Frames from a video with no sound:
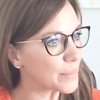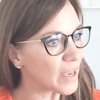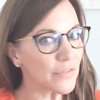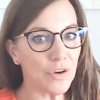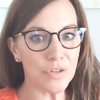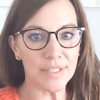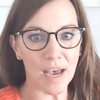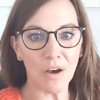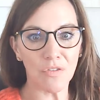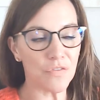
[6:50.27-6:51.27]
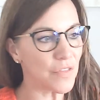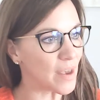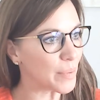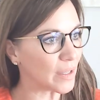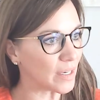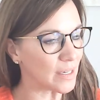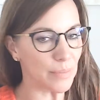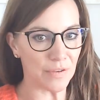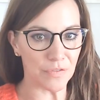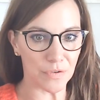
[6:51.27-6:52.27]
Give yourself the ability to
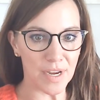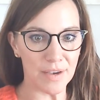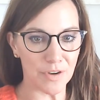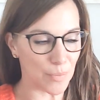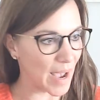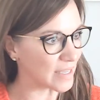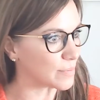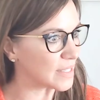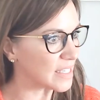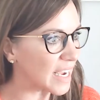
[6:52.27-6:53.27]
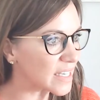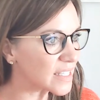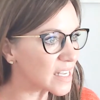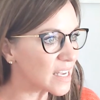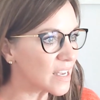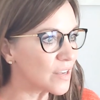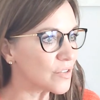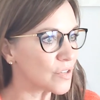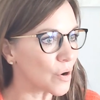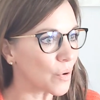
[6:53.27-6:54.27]
be free of your past mistakes.
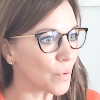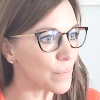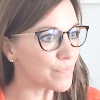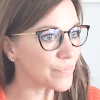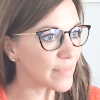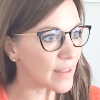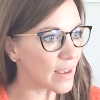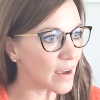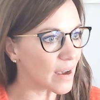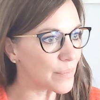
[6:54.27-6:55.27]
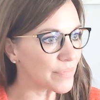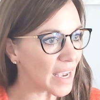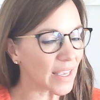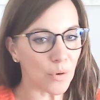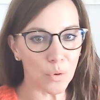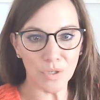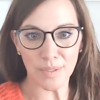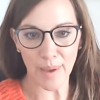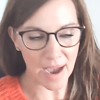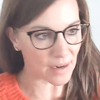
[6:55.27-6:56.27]
So that can hold
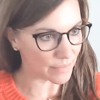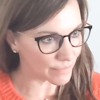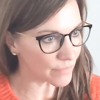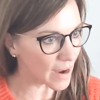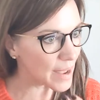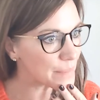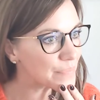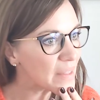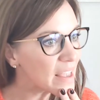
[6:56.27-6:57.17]
us back, right?